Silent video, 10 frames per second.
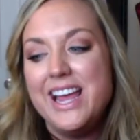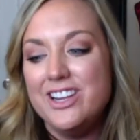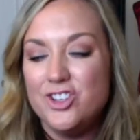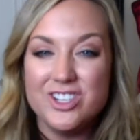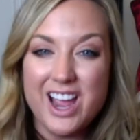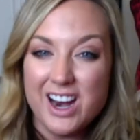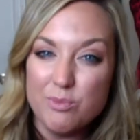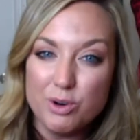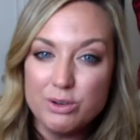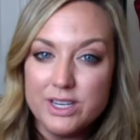it just kind of
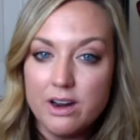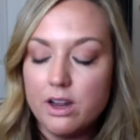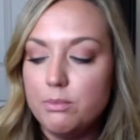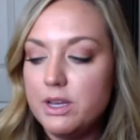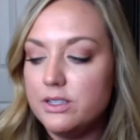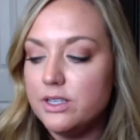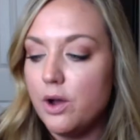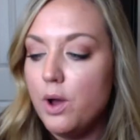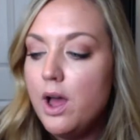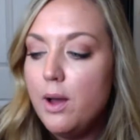broke down on me.
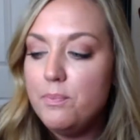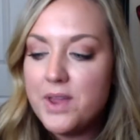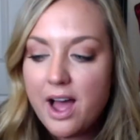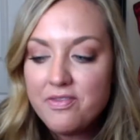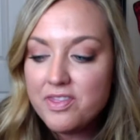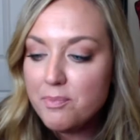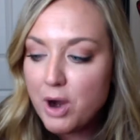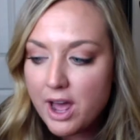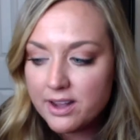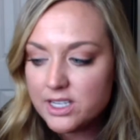So not the
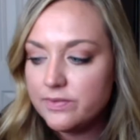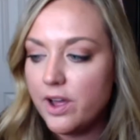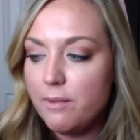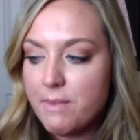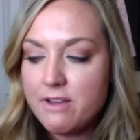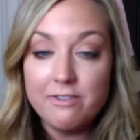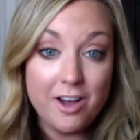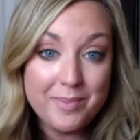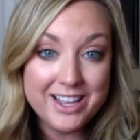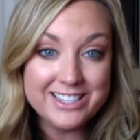product's fault, my
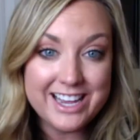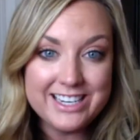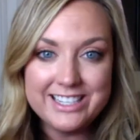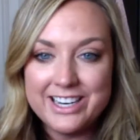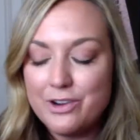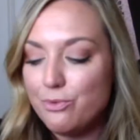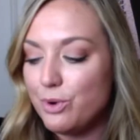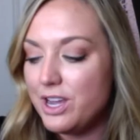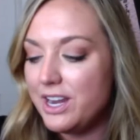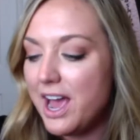fault, because I didn't
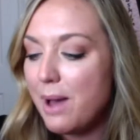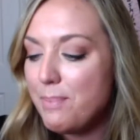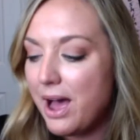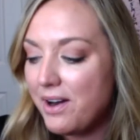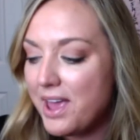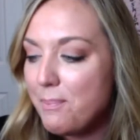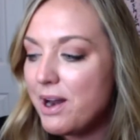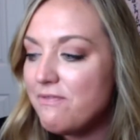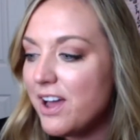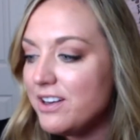read about it. But
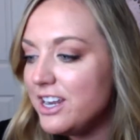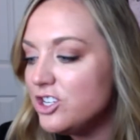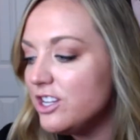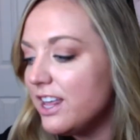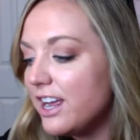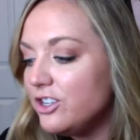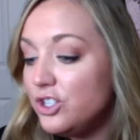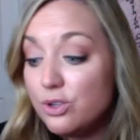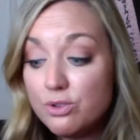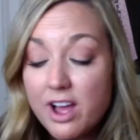a foundation that I
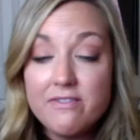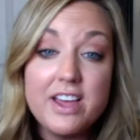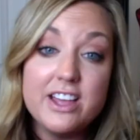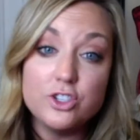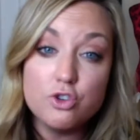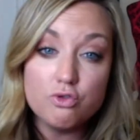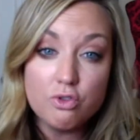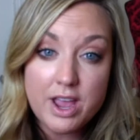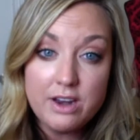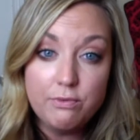do love that is
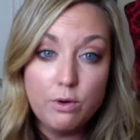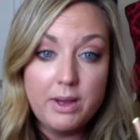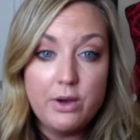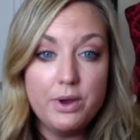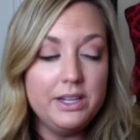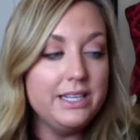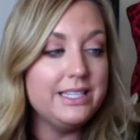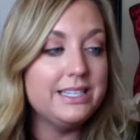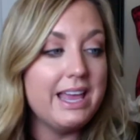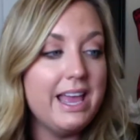great for my oily
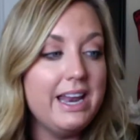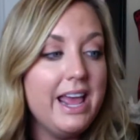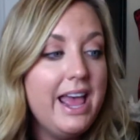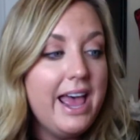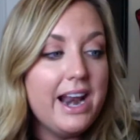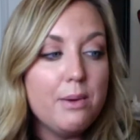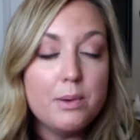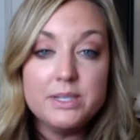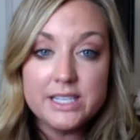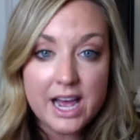skin, and I'm
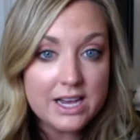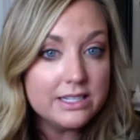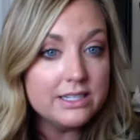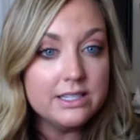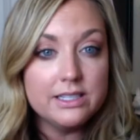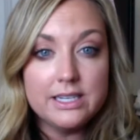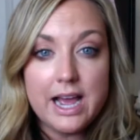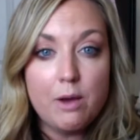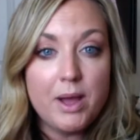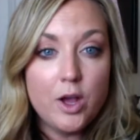obsessed. This is
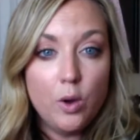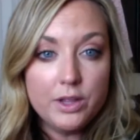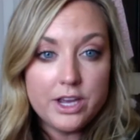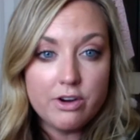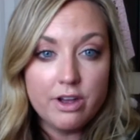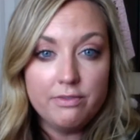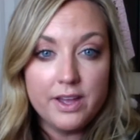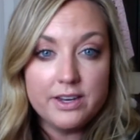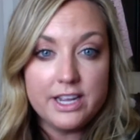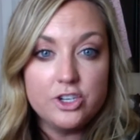now my holy grail
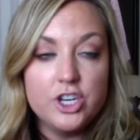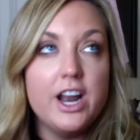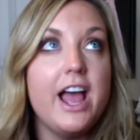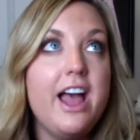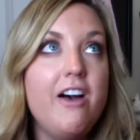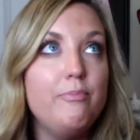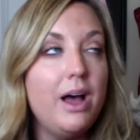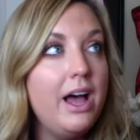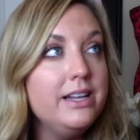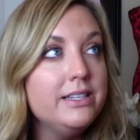foundation. I have
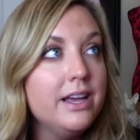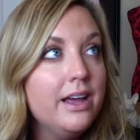bought,